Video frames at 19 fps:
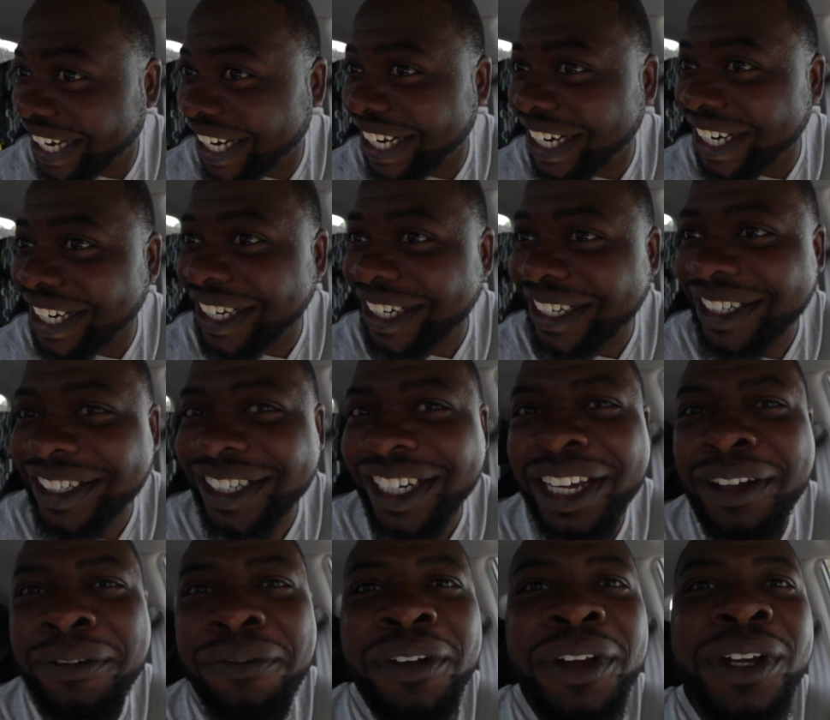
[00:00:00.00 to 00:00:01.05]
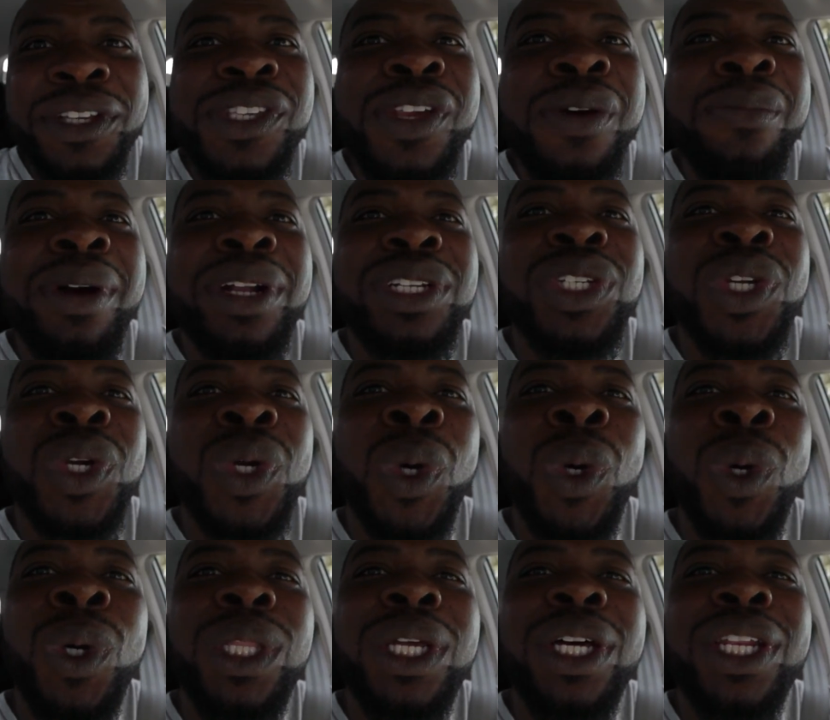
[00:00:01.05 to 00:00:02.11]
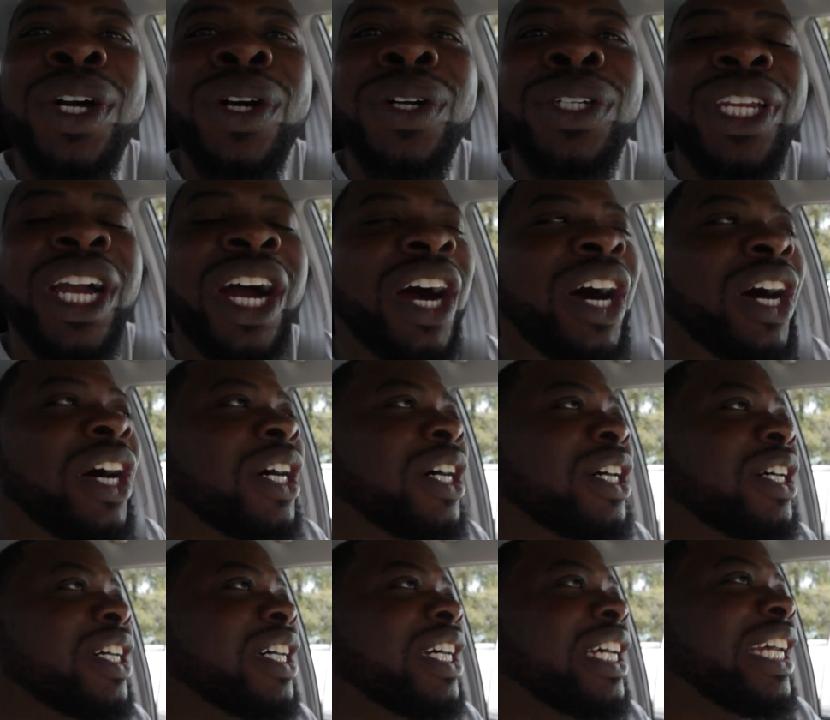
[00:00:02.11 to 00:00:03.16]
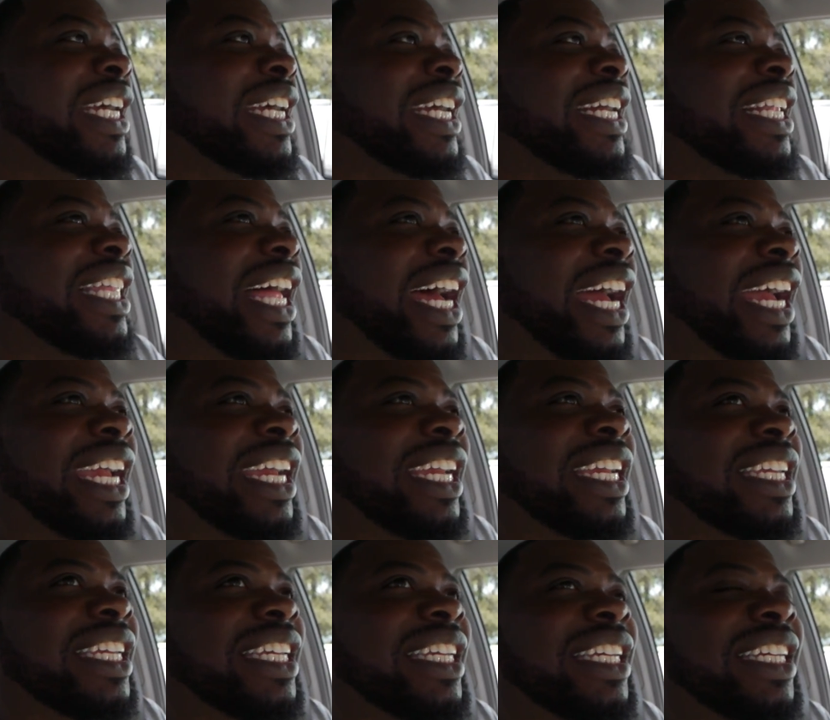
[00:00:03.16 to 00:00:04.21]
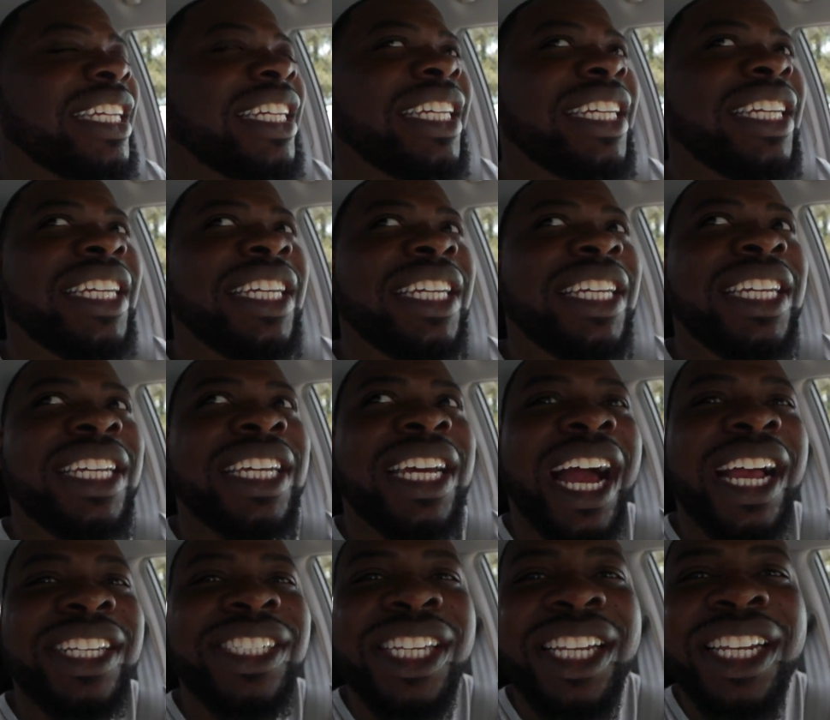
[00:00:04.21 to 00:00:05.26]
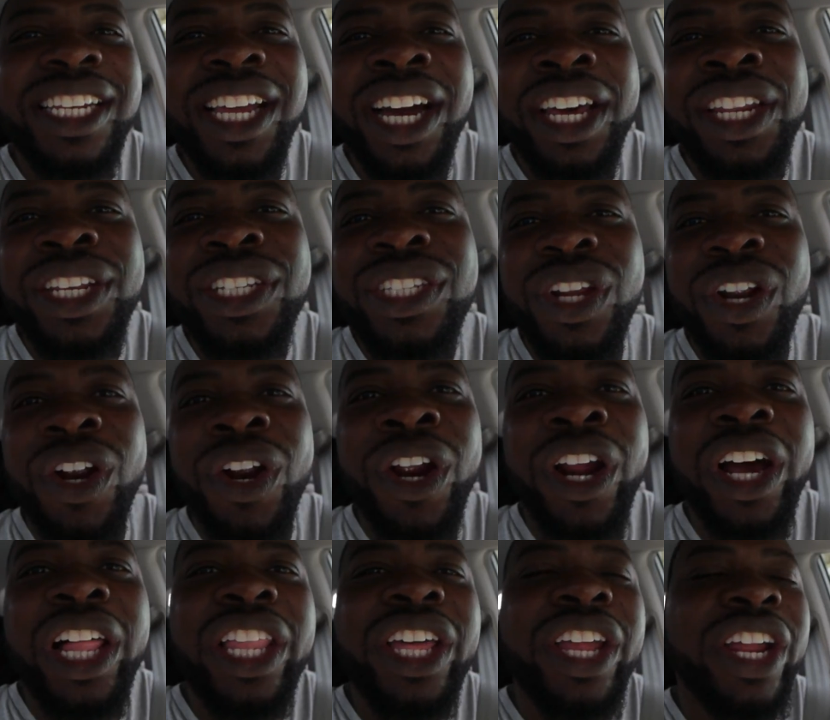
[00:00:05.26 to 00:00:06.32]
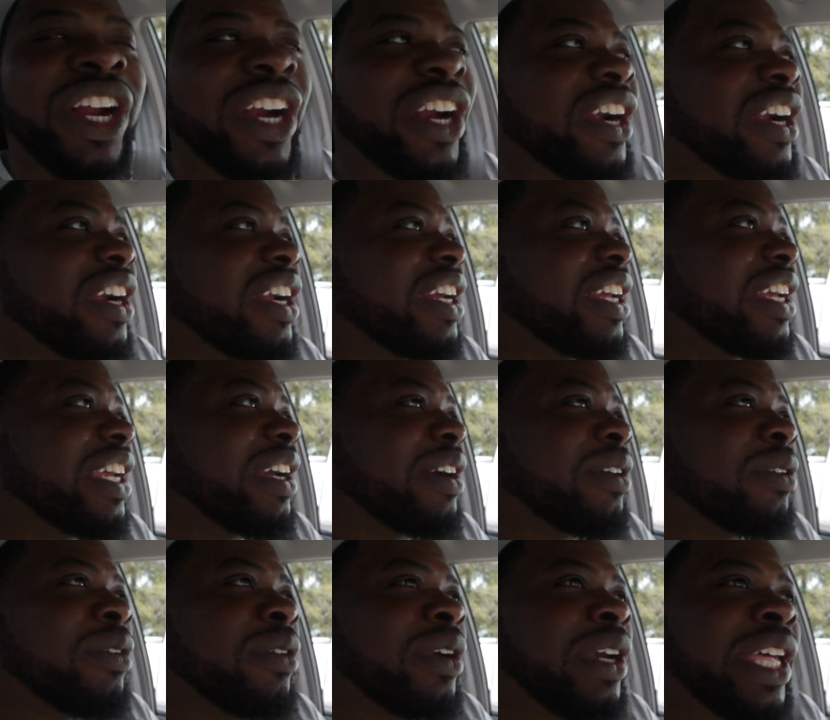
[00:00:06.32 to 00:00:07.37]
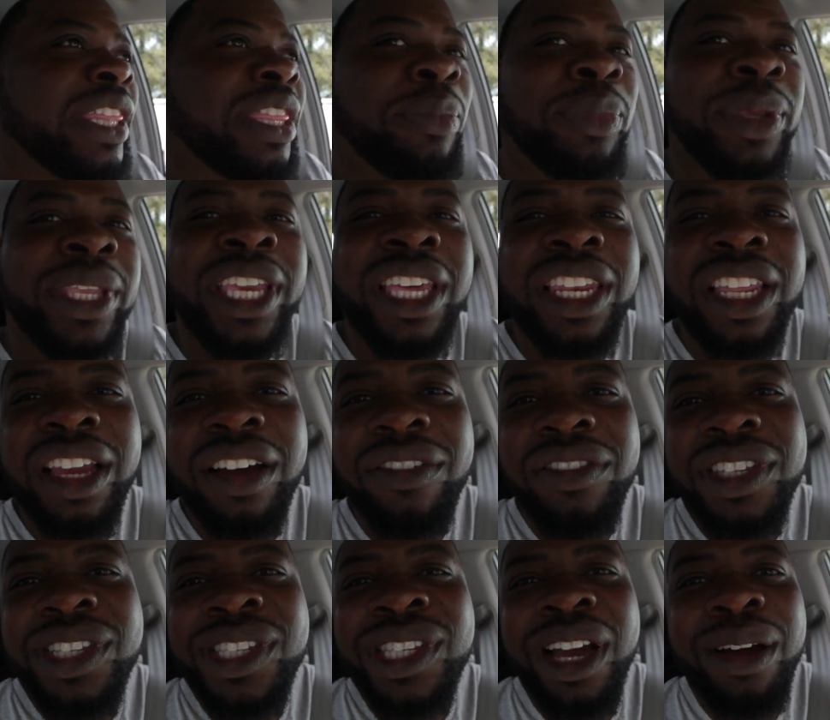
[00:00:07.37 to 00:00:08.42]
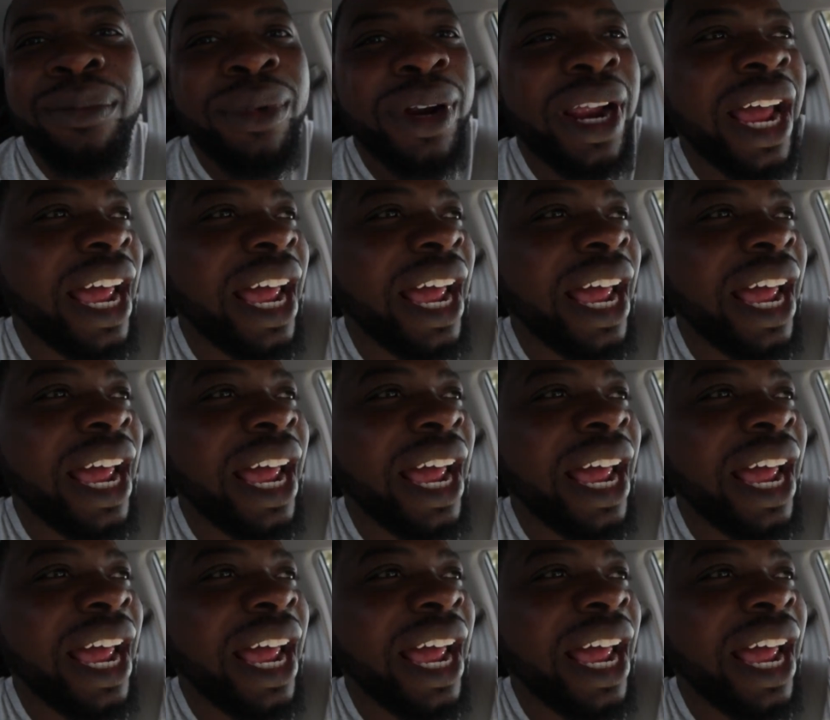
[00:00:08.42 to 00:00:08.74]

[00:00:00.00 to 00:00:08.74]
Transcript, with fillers: oh, it feels so much cooler though, y'all. Like, I should have done this earlier at the beginning of the summer.